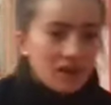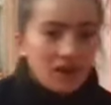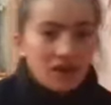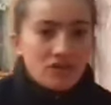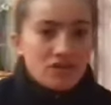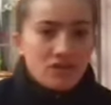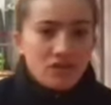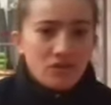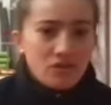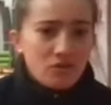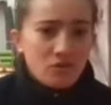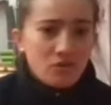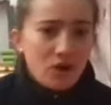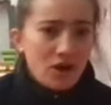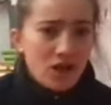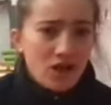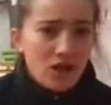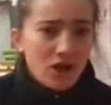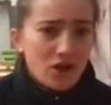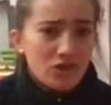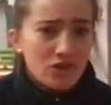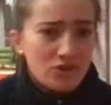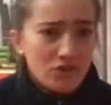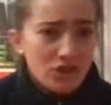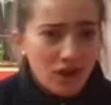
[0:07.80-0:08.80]
I don't know why I
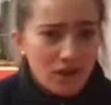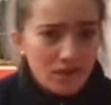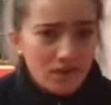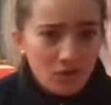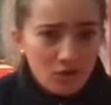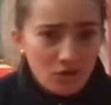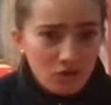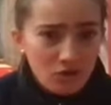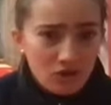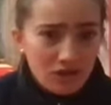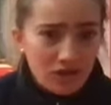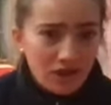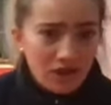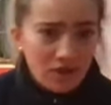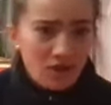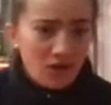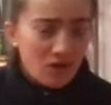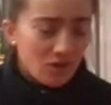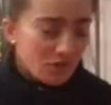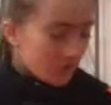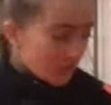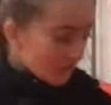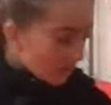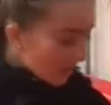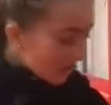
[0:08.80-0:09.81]
asked that. I'm not going to get an
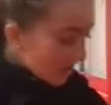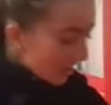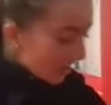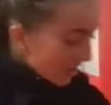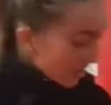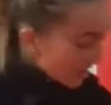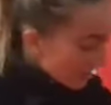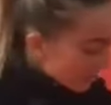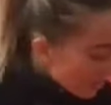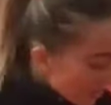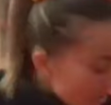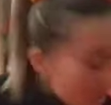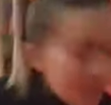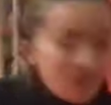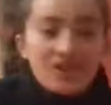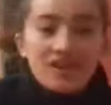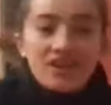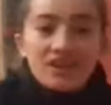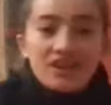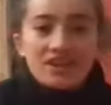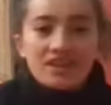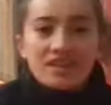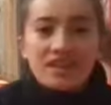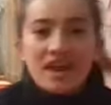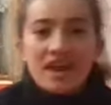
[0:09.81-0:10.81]
answer. So
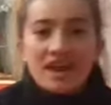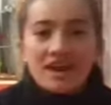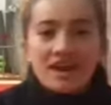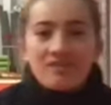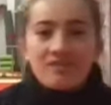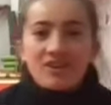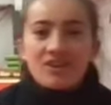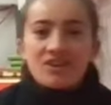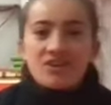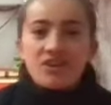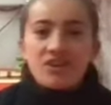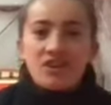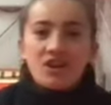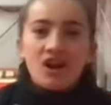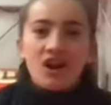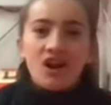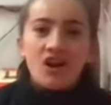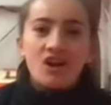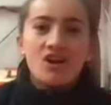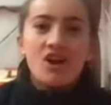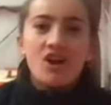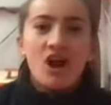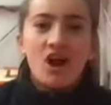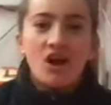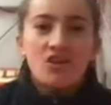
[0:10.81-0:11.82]
today we are doing
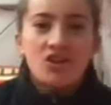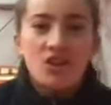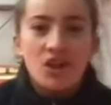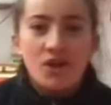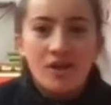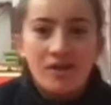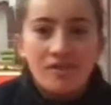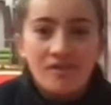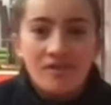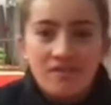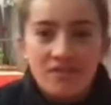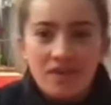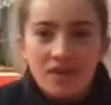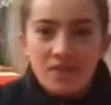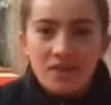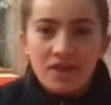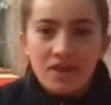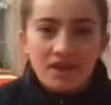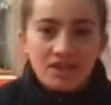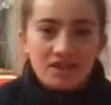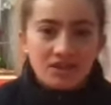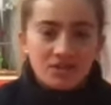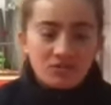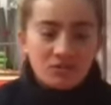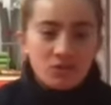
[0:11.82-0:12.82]
our cardio and
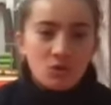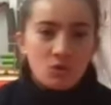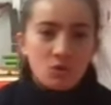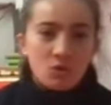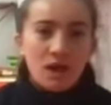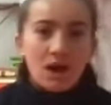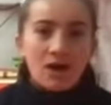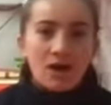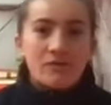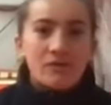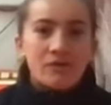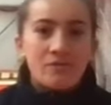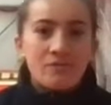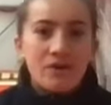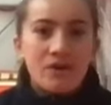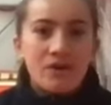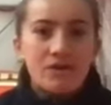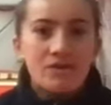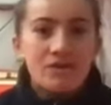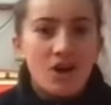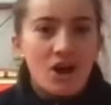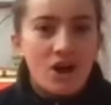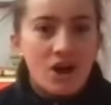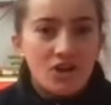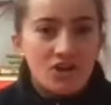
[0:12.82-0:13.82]
fitness. We all love a bit
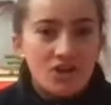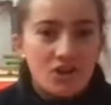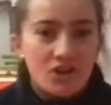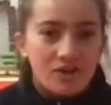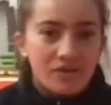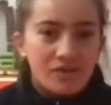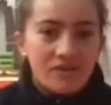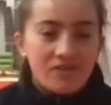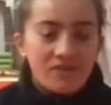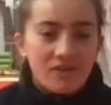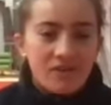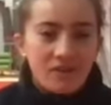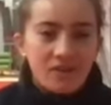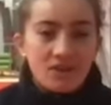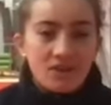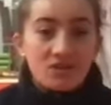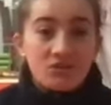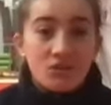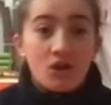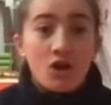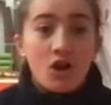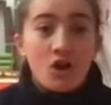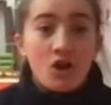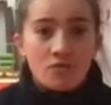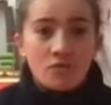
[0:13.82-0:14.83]
of cardio and fitness.
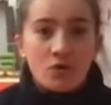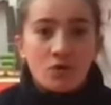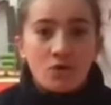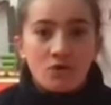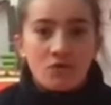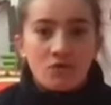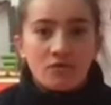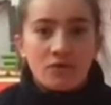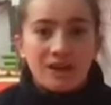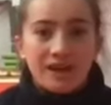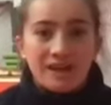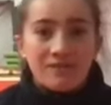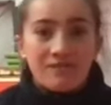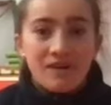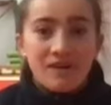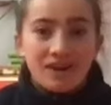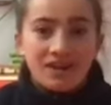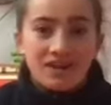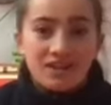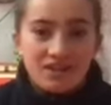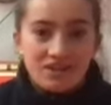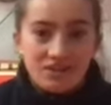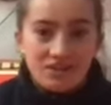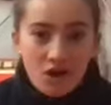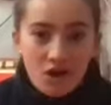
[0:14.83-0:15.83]
So I hope you're all feeling
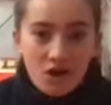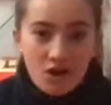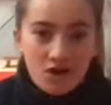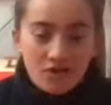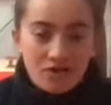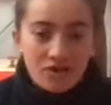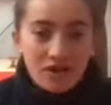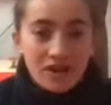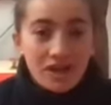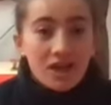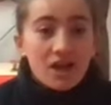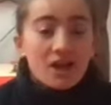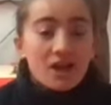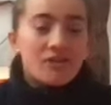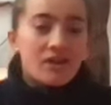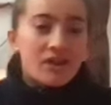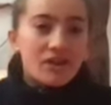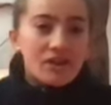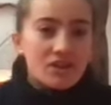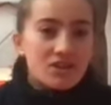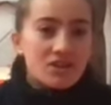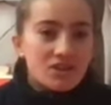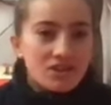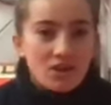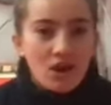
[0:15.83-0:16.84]
ready to go. We're
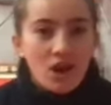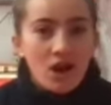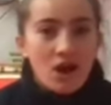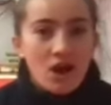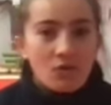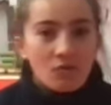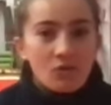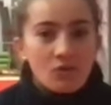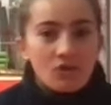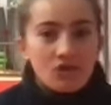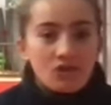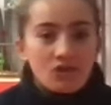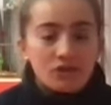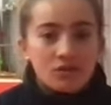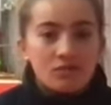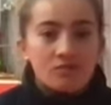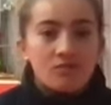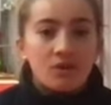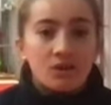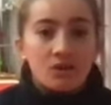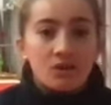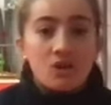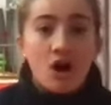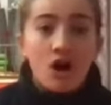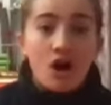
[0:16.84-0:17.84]
going to start with
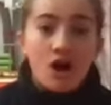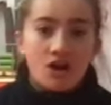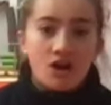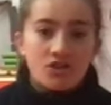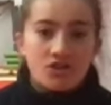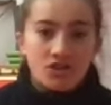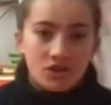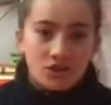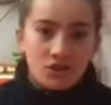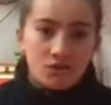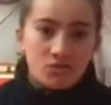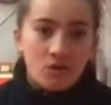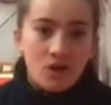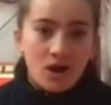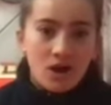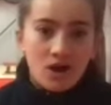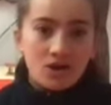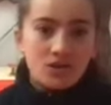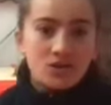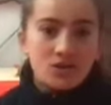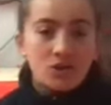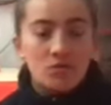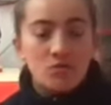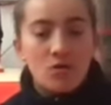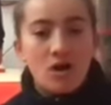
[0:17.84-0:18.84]
some cardio
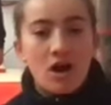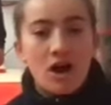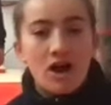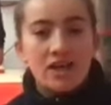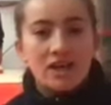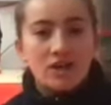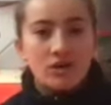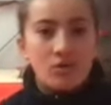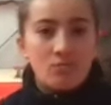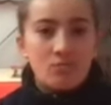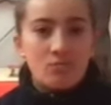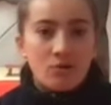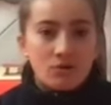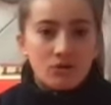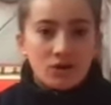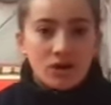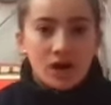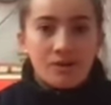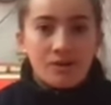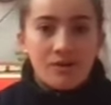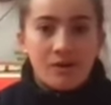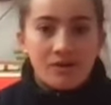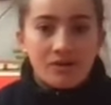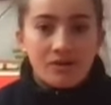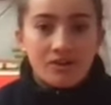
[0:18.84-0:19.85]
work. So working on building
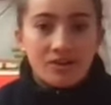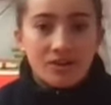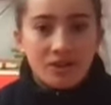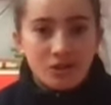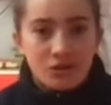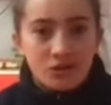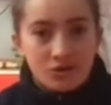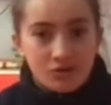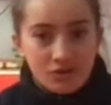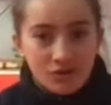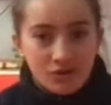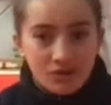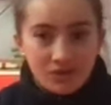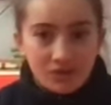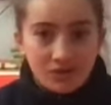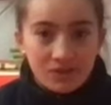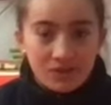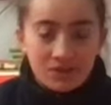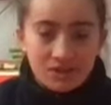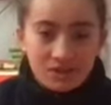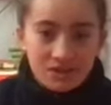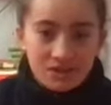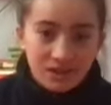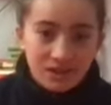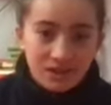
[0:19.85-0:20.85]
up our
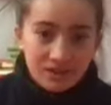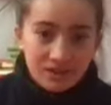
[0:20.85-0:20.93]
endurance.